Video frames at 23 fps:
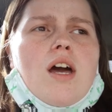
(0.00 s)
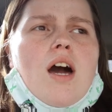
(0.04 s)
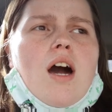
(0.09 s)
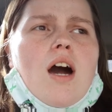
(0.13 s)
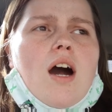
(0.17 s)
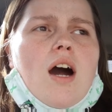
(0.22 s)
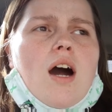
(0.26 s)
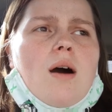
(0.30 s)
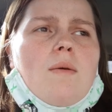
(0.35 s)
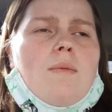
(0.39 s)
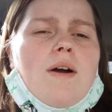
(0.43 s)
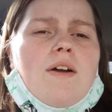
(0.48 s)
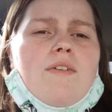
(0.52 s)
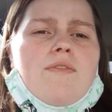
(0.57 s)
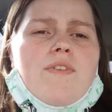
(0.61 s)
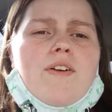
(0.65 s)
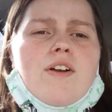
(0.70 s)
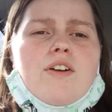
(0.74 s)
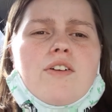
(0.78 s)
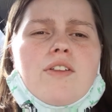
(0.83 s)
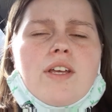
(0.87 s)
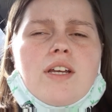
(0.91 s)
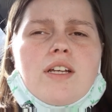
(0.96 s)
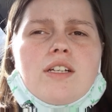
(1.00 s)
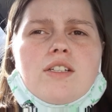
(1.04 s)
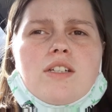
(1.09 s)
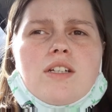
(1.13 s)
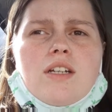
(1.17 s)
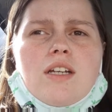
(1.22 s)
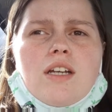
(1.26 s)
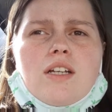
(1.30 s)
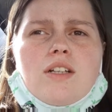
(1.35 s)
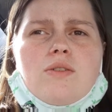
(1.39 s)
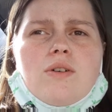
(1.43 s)
I fear that he's
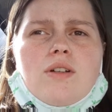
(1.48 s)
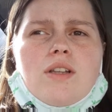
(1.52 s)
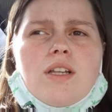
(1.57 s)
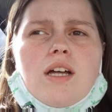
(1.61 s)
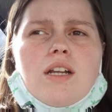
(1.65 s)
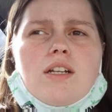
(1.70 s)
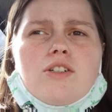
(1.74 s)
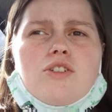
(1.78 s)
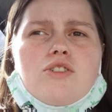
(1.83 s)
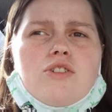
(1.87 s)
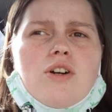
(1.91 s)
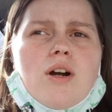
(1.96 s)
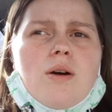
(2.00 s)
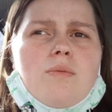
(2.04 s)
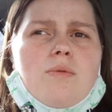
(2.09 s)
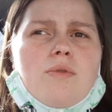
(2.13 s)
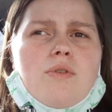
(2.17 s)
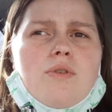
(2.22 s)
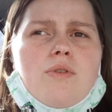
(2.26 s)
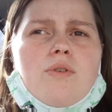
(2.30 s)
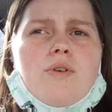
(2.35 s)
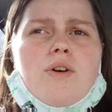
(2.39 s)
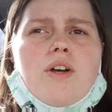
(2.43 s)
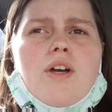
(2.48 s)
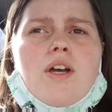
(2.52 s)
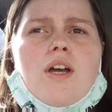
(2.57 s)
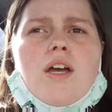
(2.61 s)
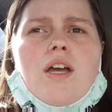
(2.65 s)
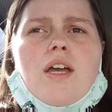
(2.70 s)
going to get into a lot of trouble.